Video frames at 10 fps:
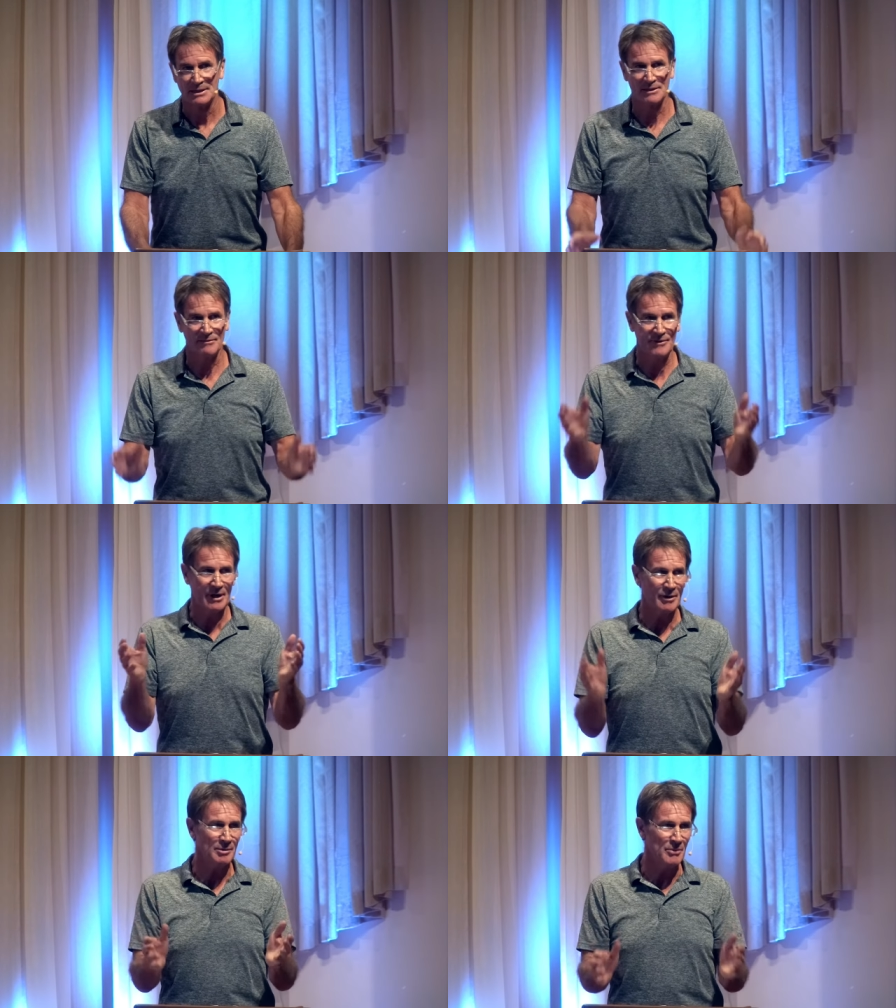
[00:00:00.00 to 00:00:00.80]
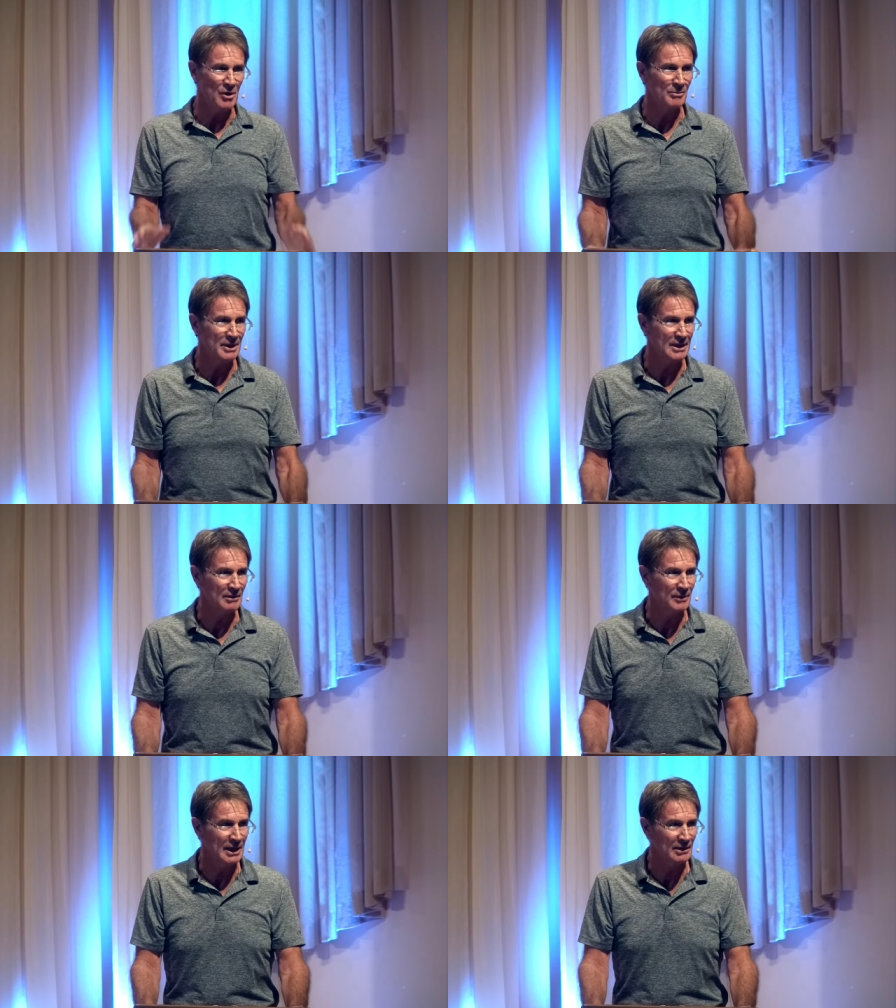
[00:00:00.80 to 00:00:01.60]
to the very moment
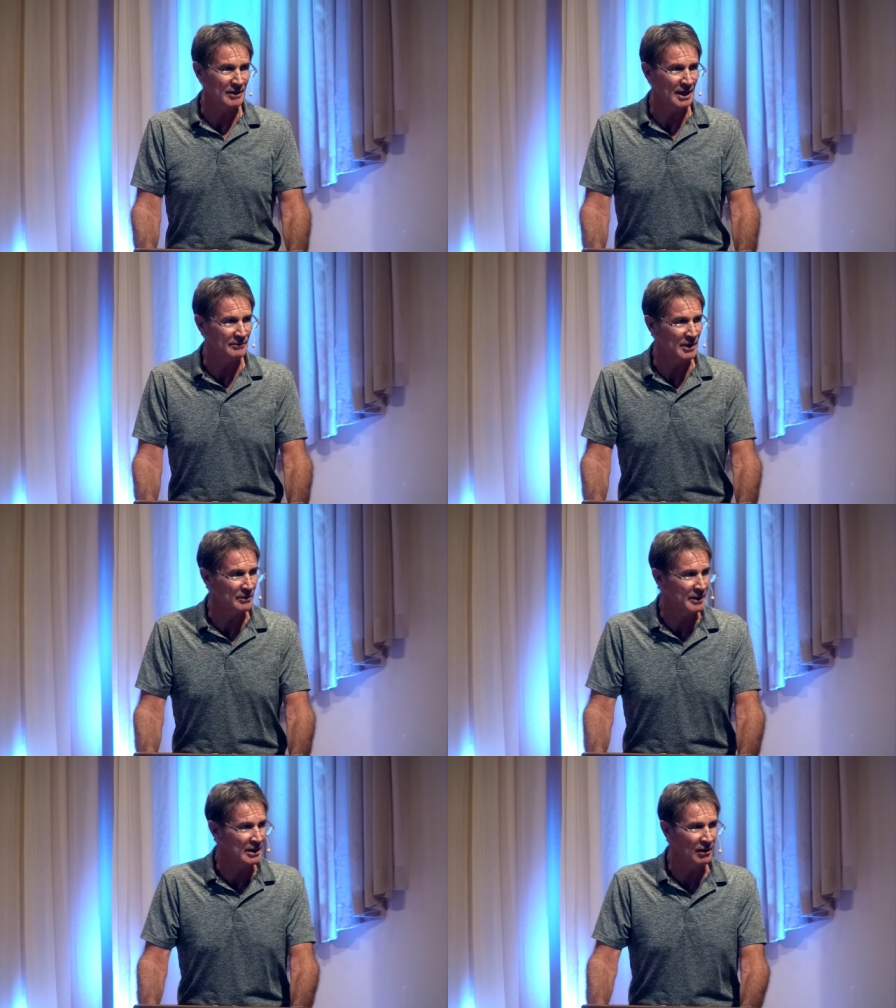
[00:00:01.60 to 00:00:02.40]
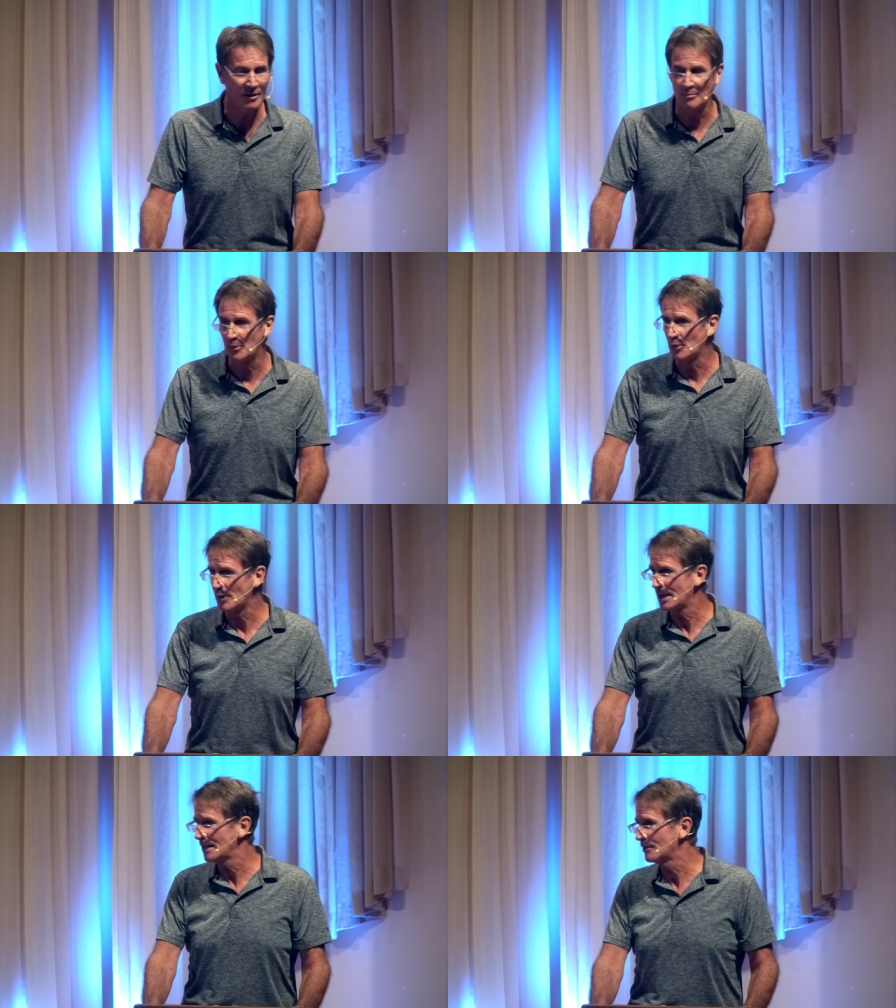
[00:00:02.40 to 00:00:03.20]
that we are in, whether we call it
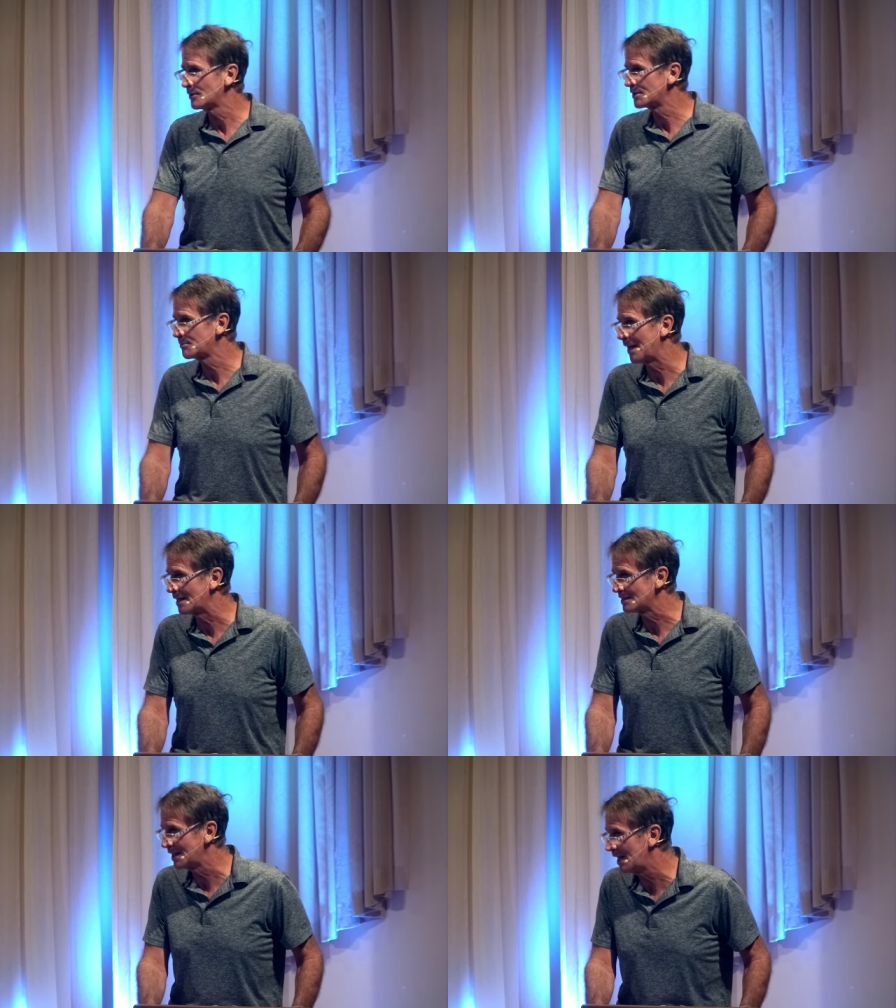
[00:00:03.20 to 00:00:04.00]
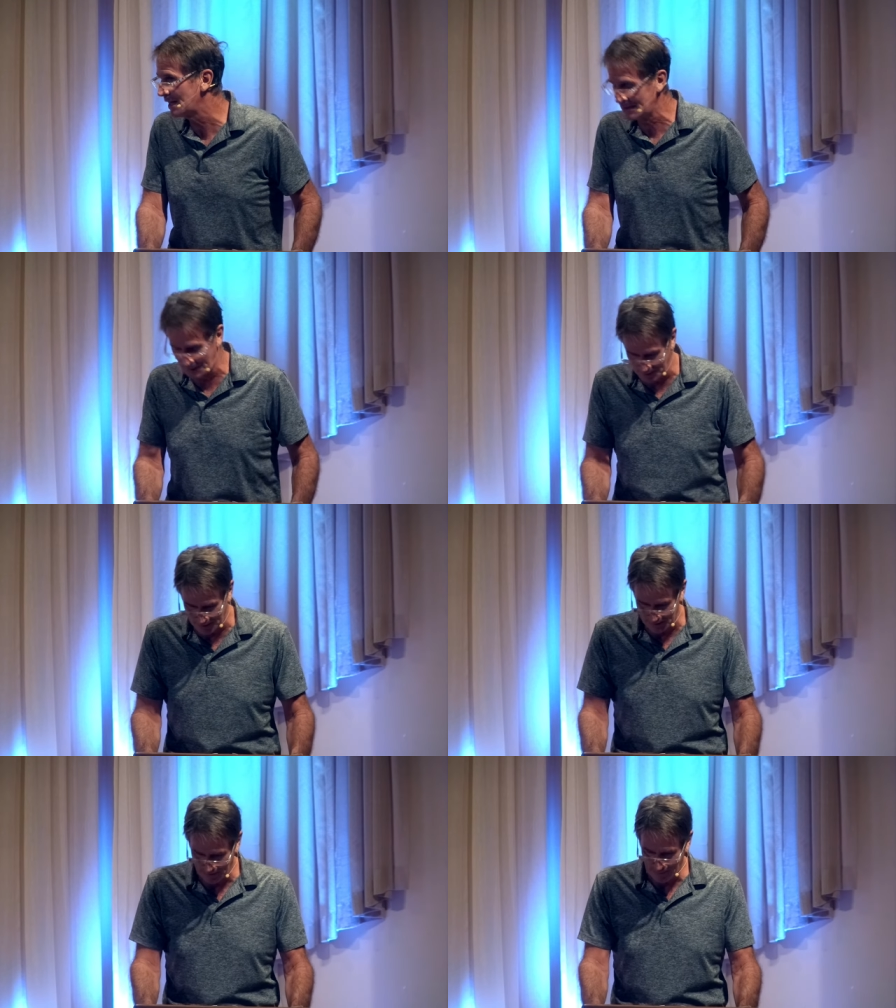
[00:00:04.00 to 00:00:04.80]
boring or
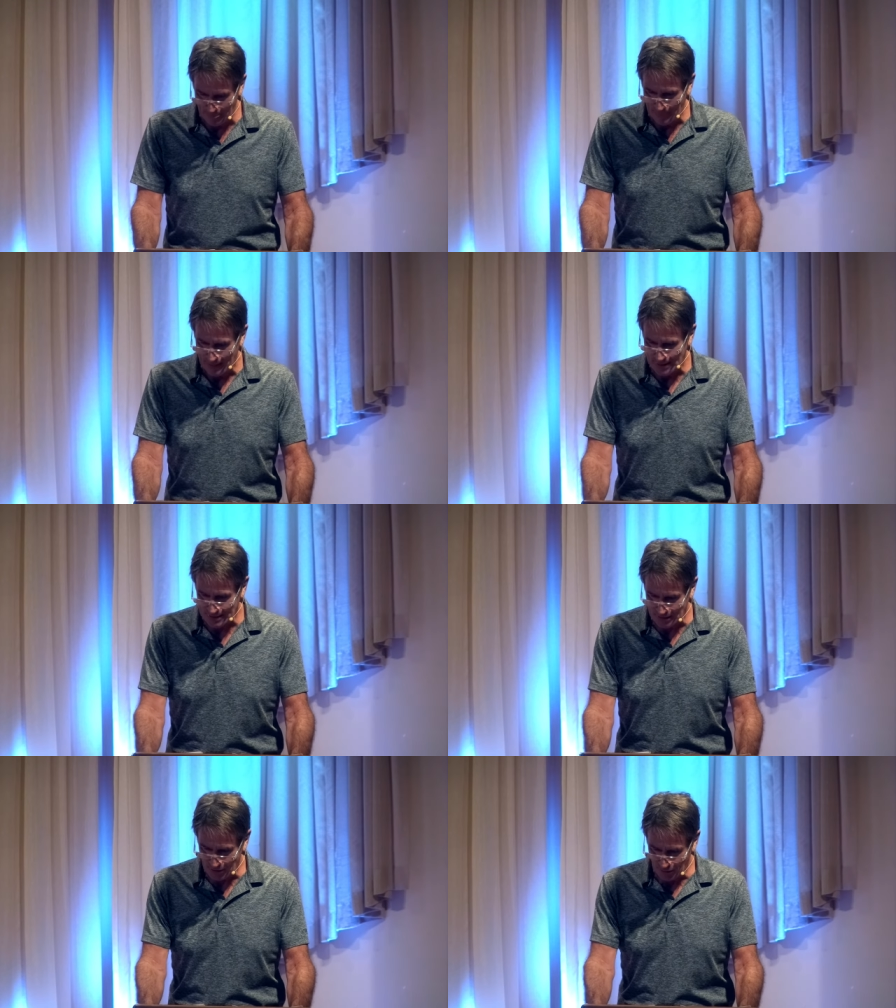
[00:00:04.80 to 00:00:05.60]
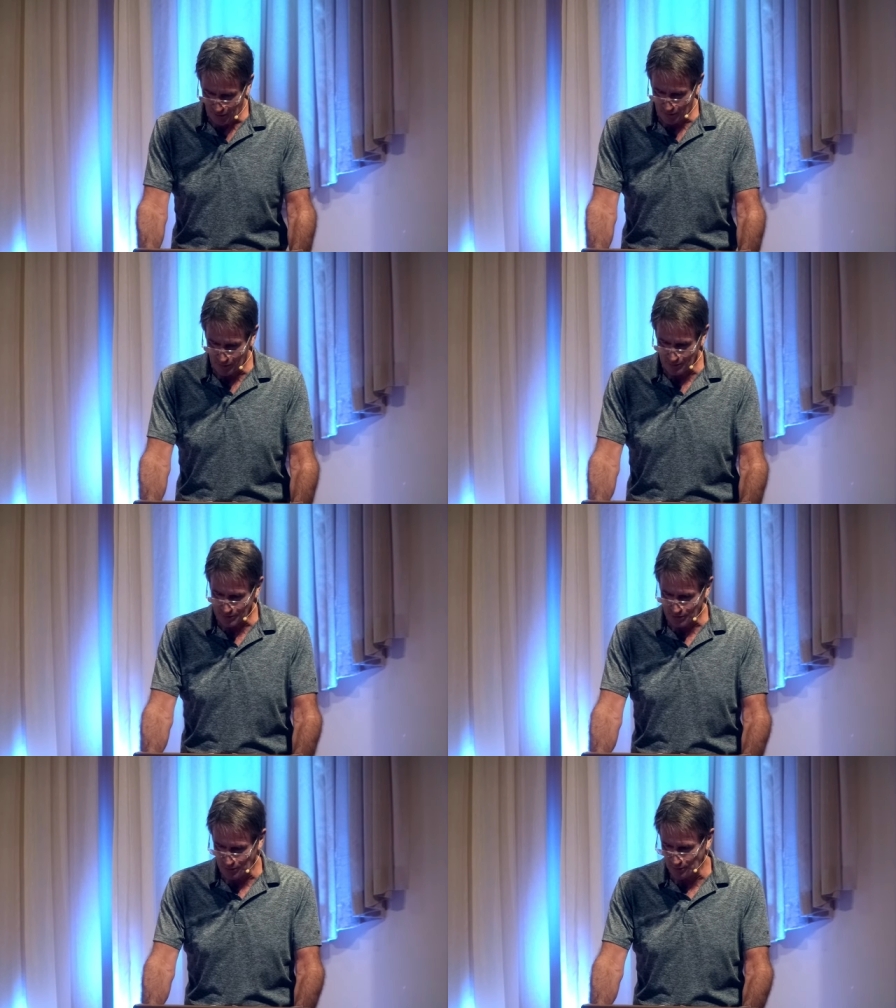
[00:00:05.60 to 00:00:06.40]
spectacular, is a call
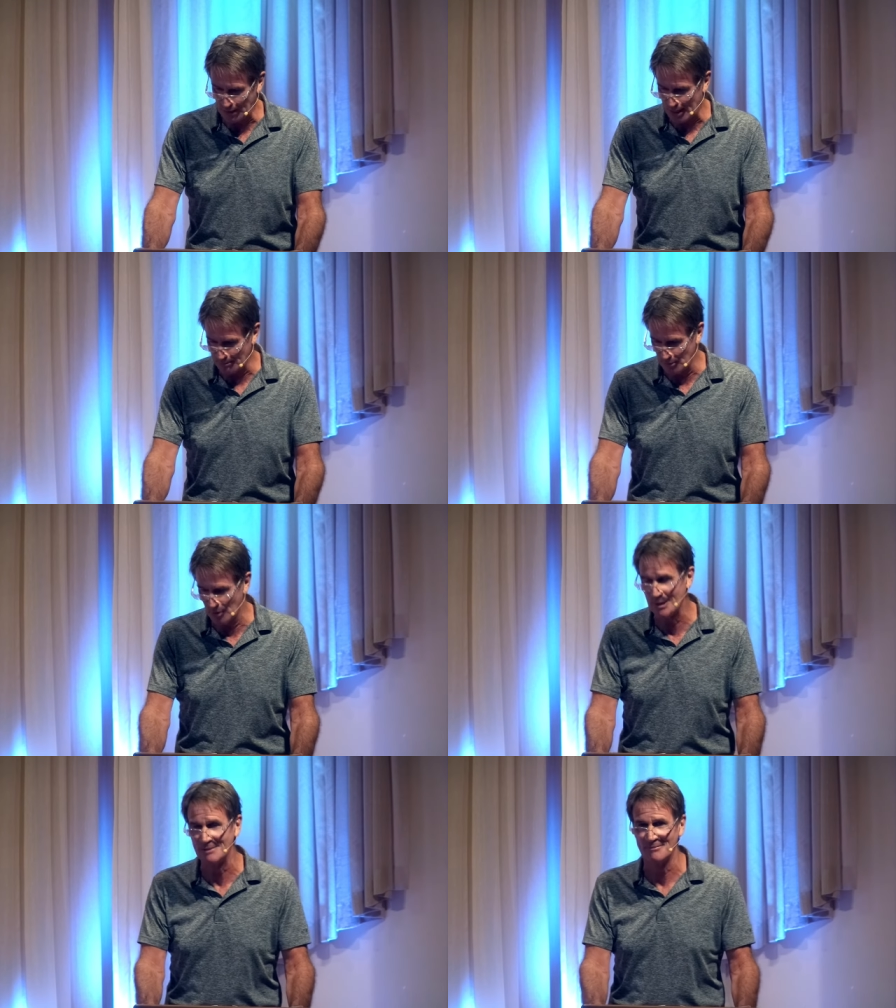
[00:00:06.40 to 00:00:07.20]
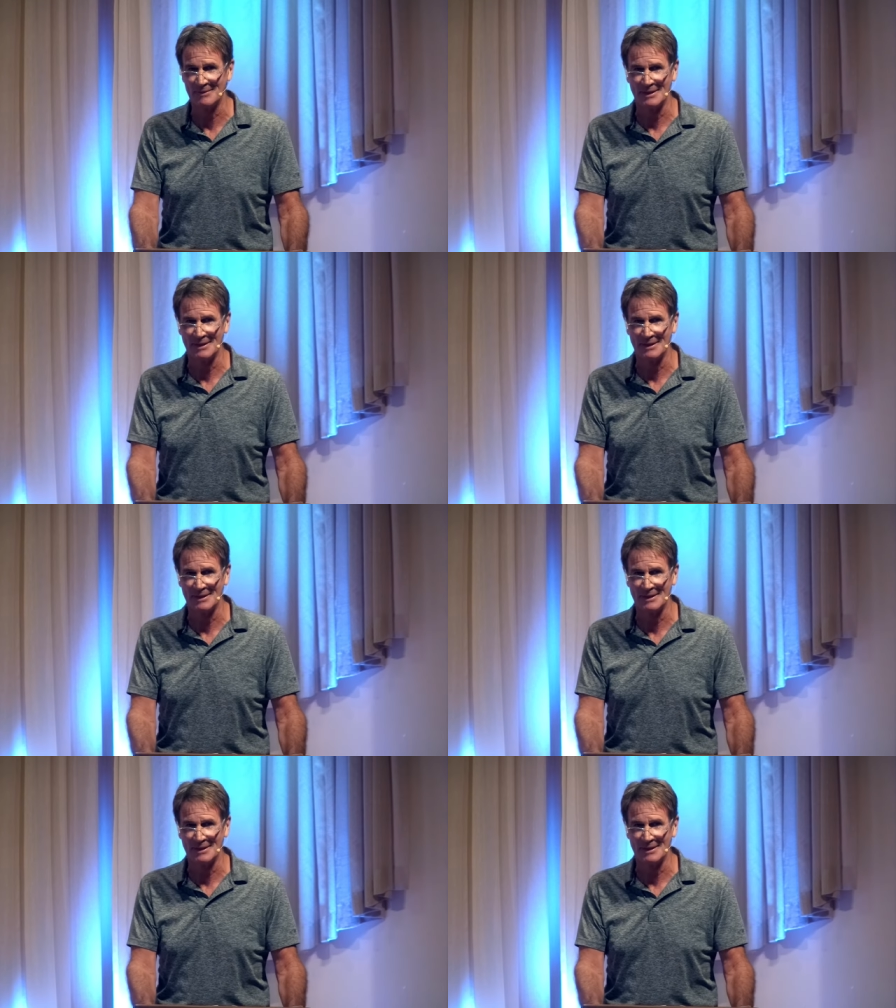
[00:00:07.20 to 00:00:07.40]
to that moment.